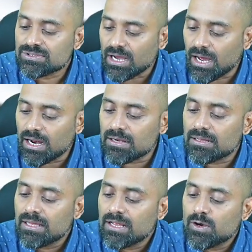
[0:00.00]

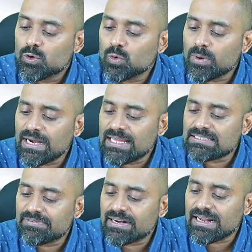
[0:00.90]
chart,
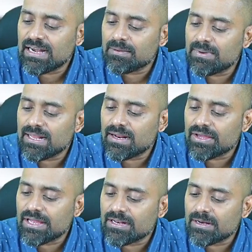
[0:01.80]
2187 randomly
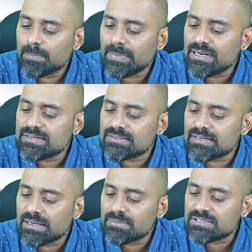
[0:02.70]
allocated
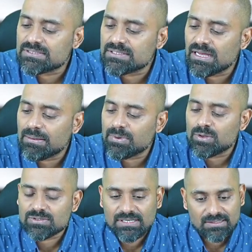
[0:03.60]
mid-trimester
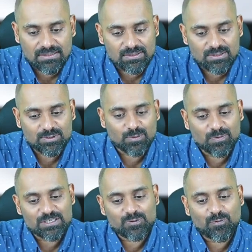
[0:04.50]
amniocentesis. So
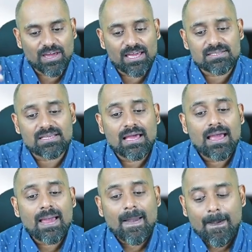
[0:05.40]
which phase?
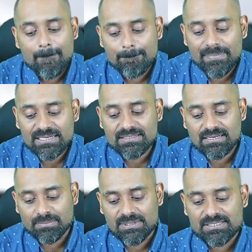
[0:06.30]

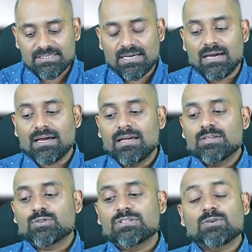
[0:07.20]
Mid-trimester.
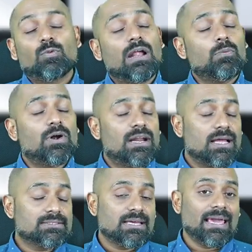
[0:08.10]
So it's a one-word
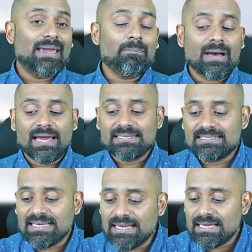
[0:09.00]
answer.
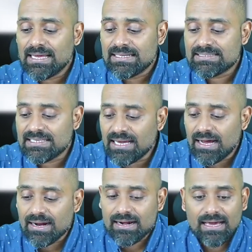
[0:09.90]

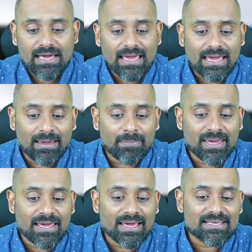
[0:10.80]

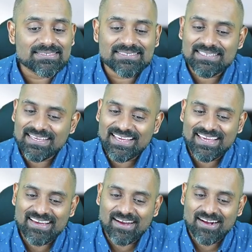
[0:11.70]

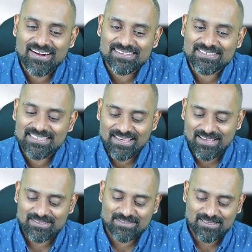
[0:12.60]
M-I-D-T-R-I-M-E-S-T-E-R is the
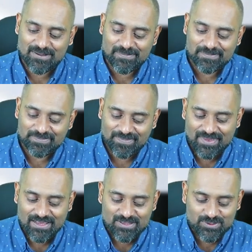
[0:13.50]
answer.
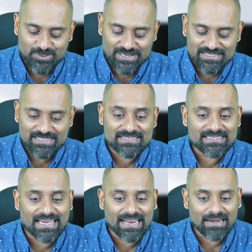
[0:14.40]
So question
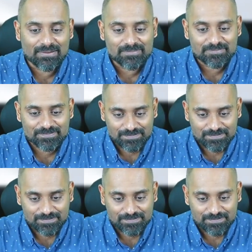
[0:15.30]
10.